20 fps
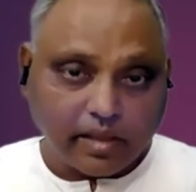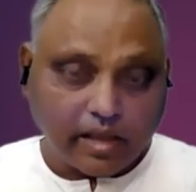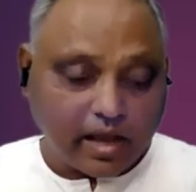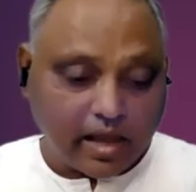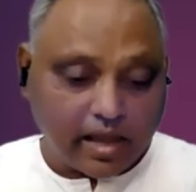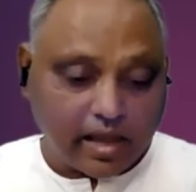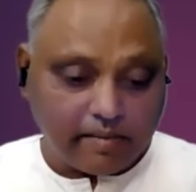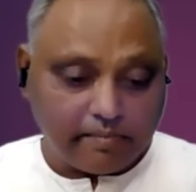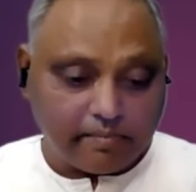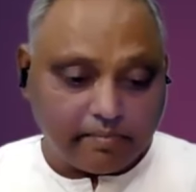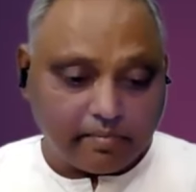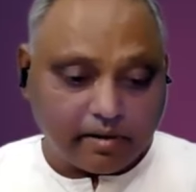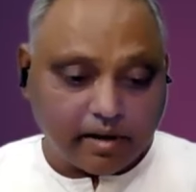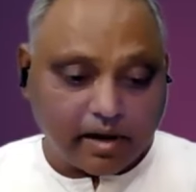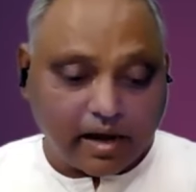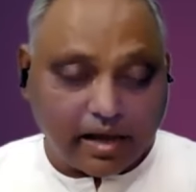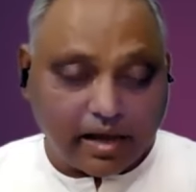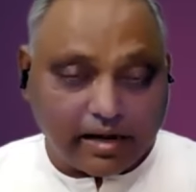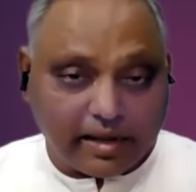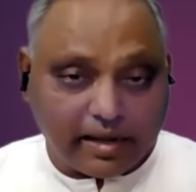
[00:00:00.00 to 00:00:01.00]
I am
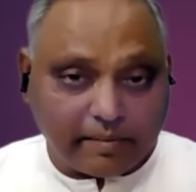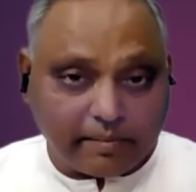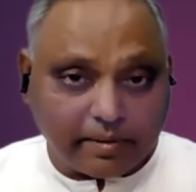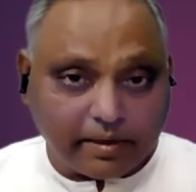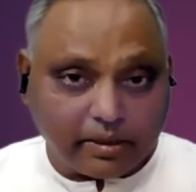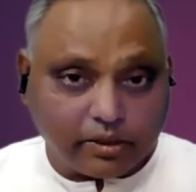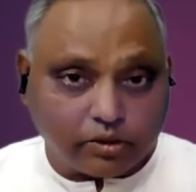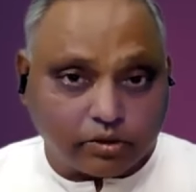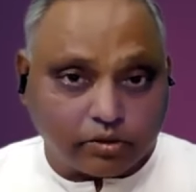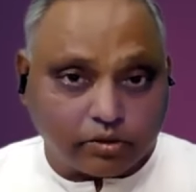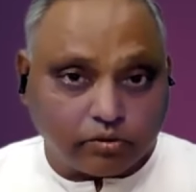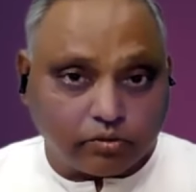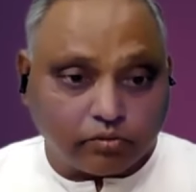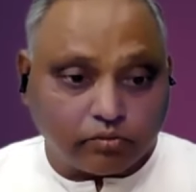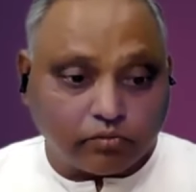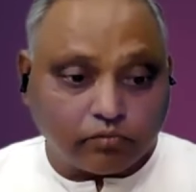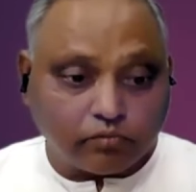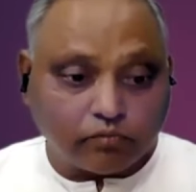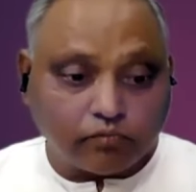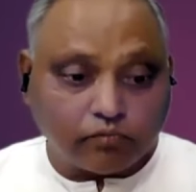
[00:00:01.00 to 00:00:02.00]
unable to
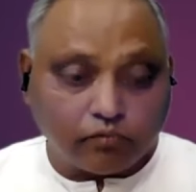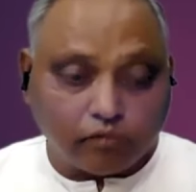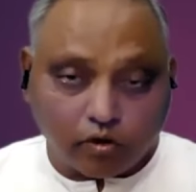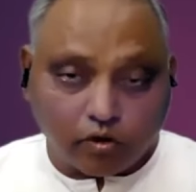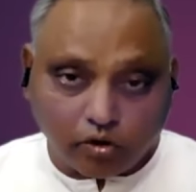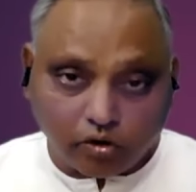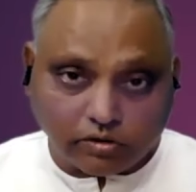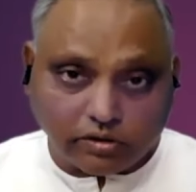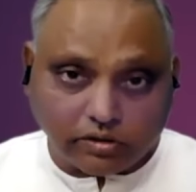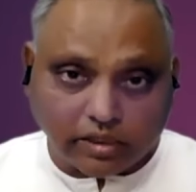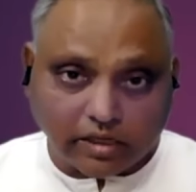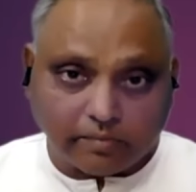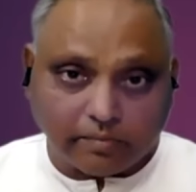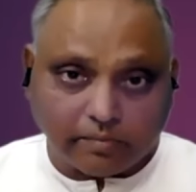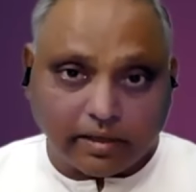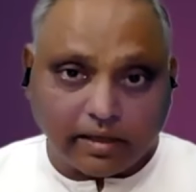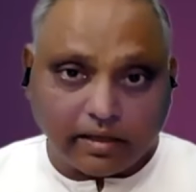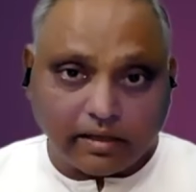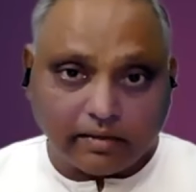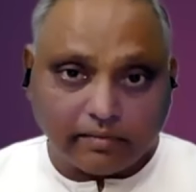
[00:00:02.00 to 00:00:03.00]
follow
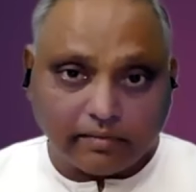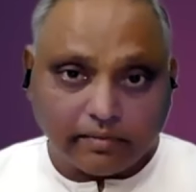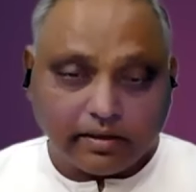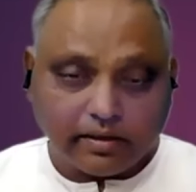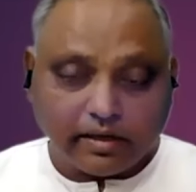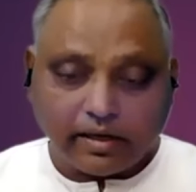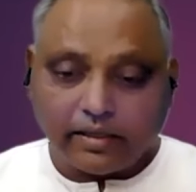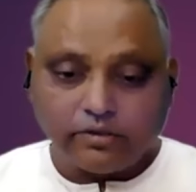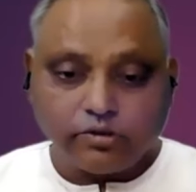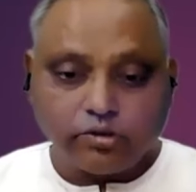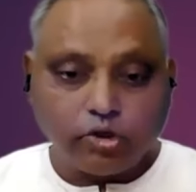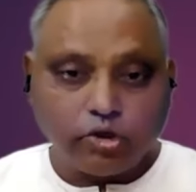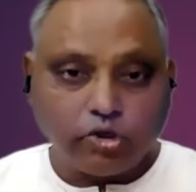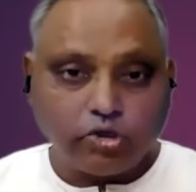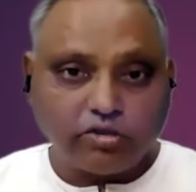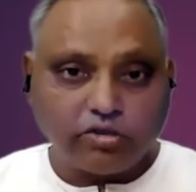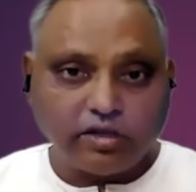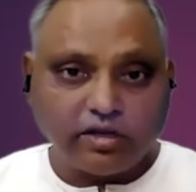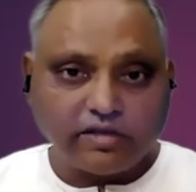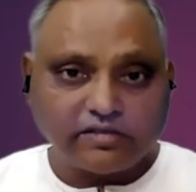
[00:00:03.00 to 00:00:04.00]
dharma, like
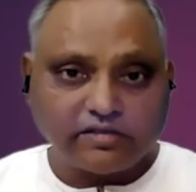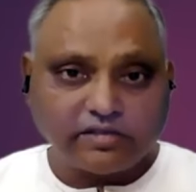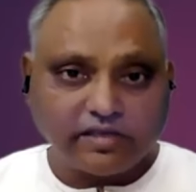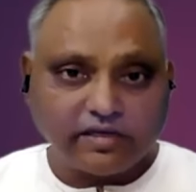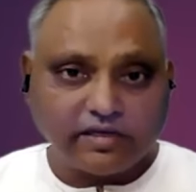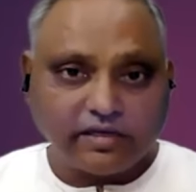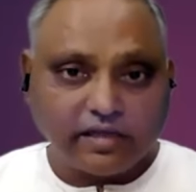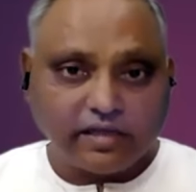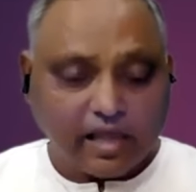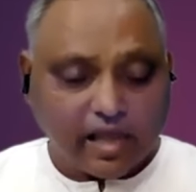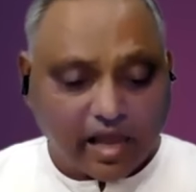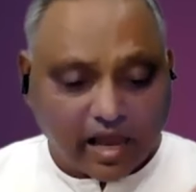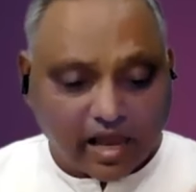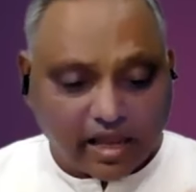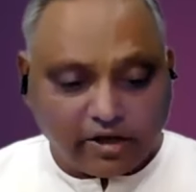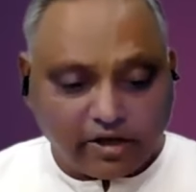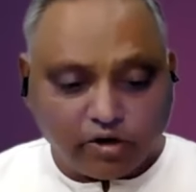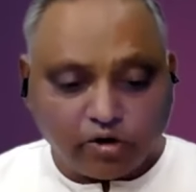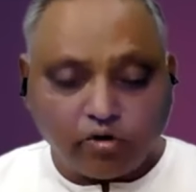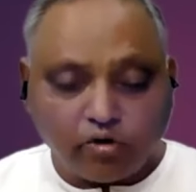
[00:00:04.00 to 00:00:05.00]
Duryodhana said,
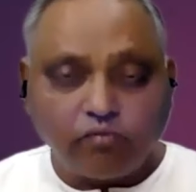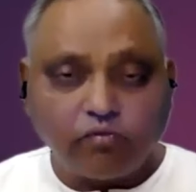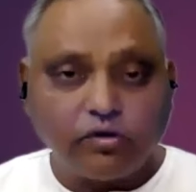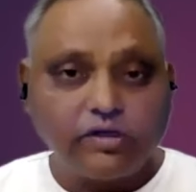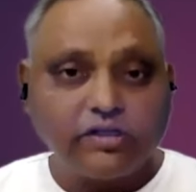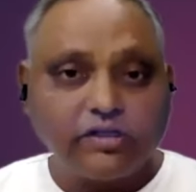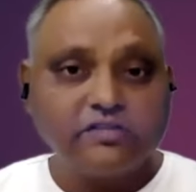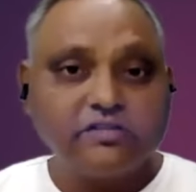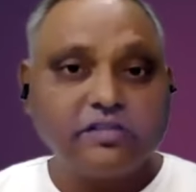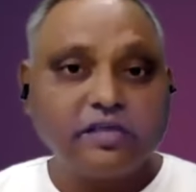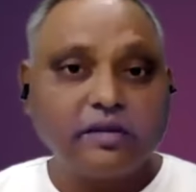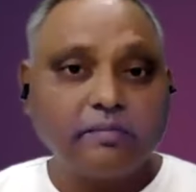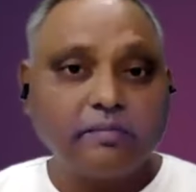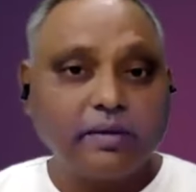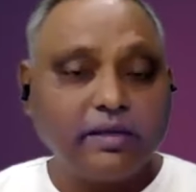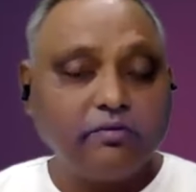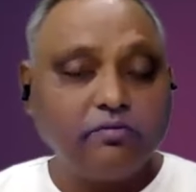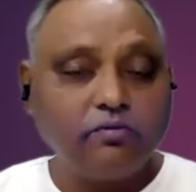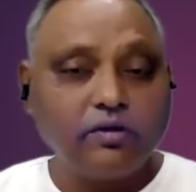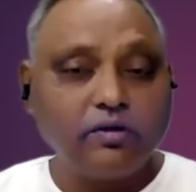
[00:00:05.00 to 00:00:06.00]
I know what is dharma
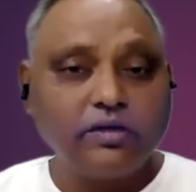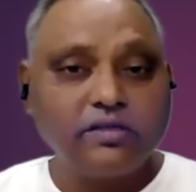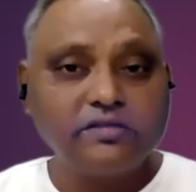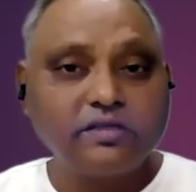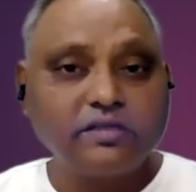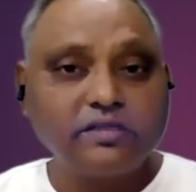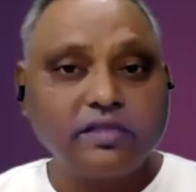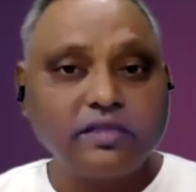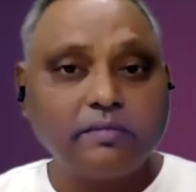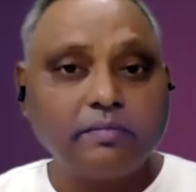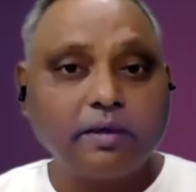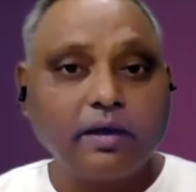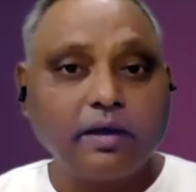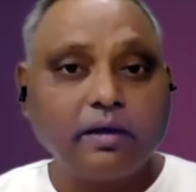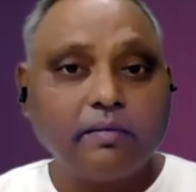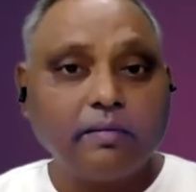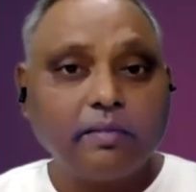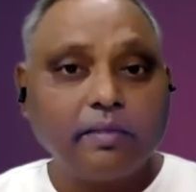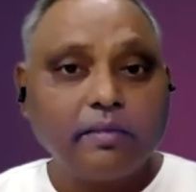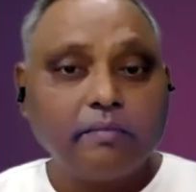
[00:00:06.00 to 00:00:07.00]
and what is adharma,
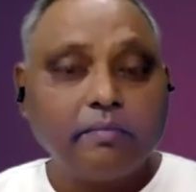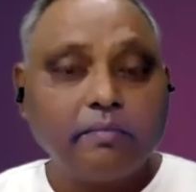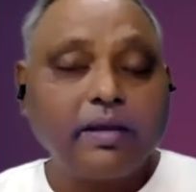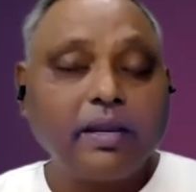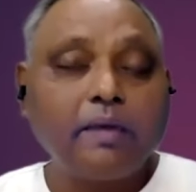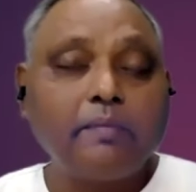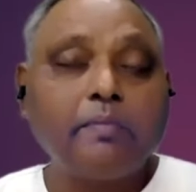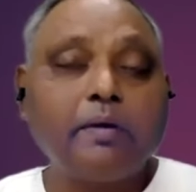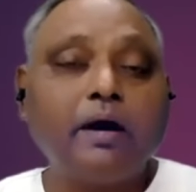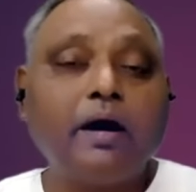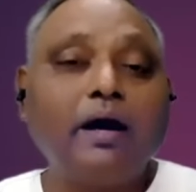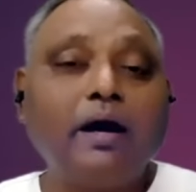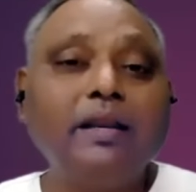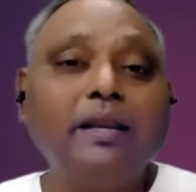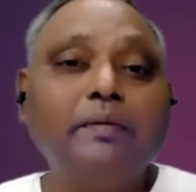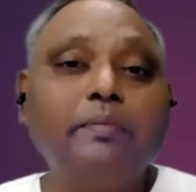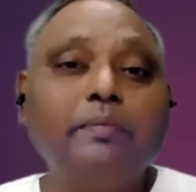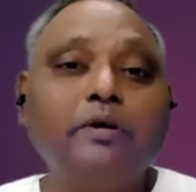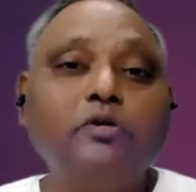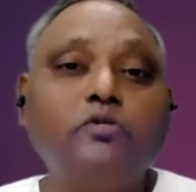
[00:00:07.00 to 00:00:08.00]
but I am
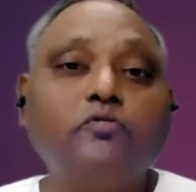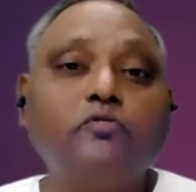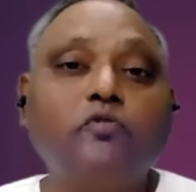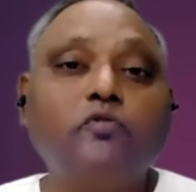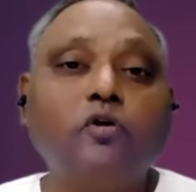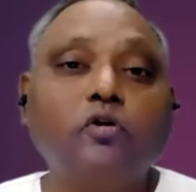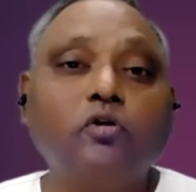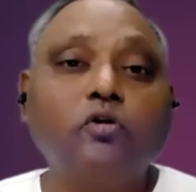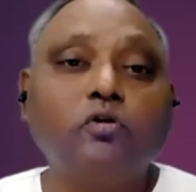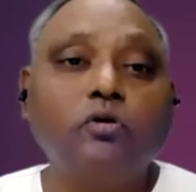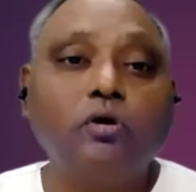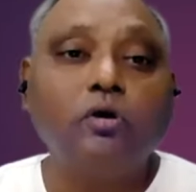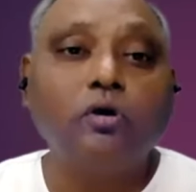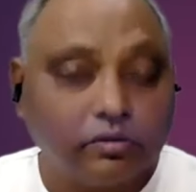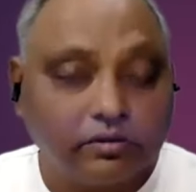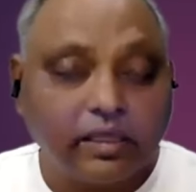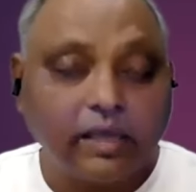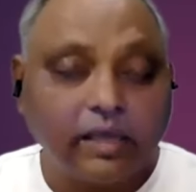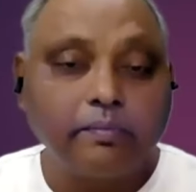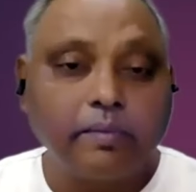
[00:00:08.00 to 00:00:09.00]
unable to follow
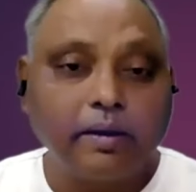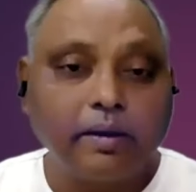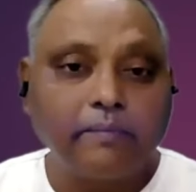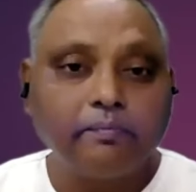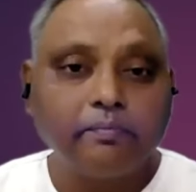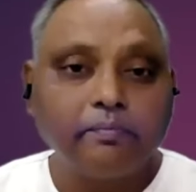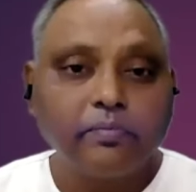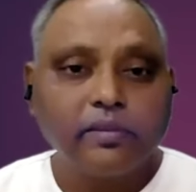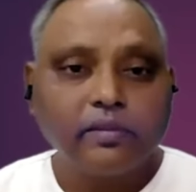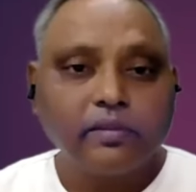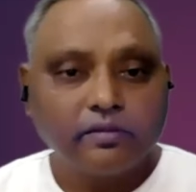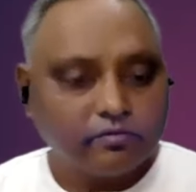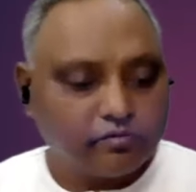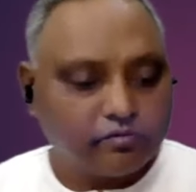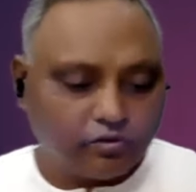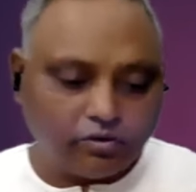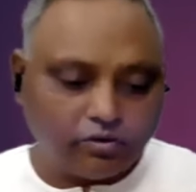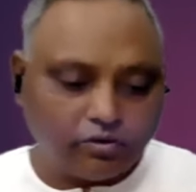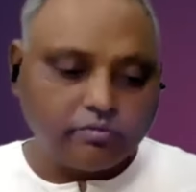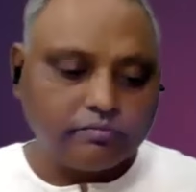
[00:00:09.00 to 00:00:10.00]
dharma.
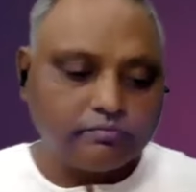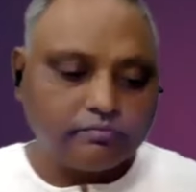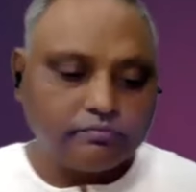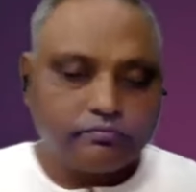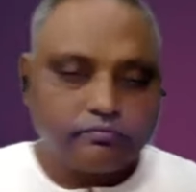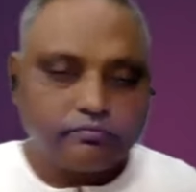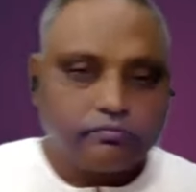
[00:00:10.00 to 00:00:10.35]
So